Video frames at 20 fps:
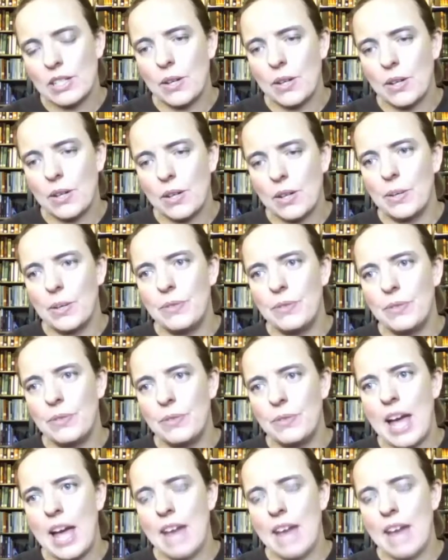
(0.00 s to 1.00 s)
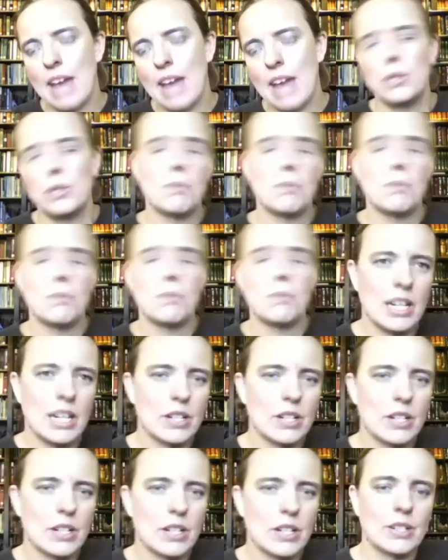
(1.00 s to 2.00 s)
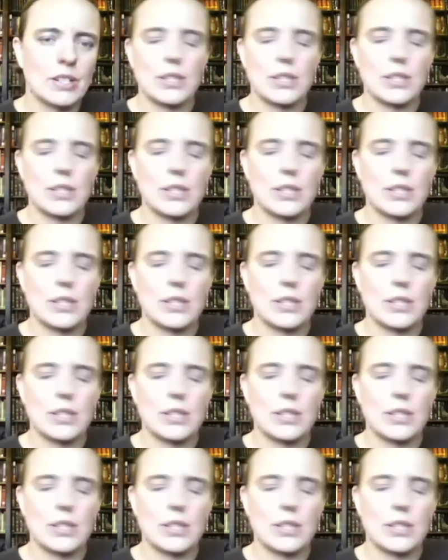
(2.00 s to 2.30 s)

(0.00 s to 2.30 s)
So if you have 2 monitors,